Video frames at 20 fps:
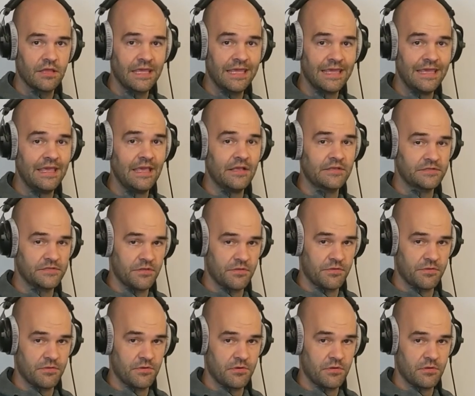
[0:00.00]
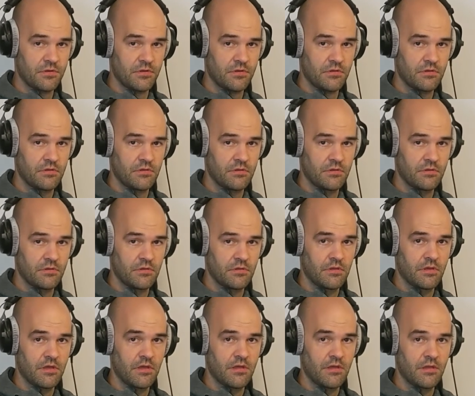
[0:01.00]
E is the third.
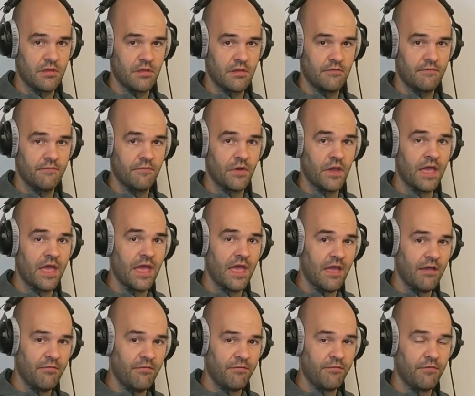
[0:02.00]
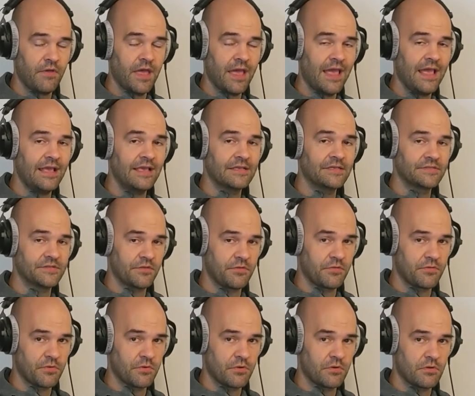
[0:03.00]
For F, A is the
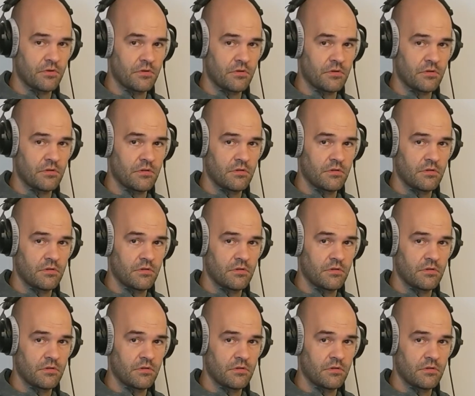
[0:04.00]
third.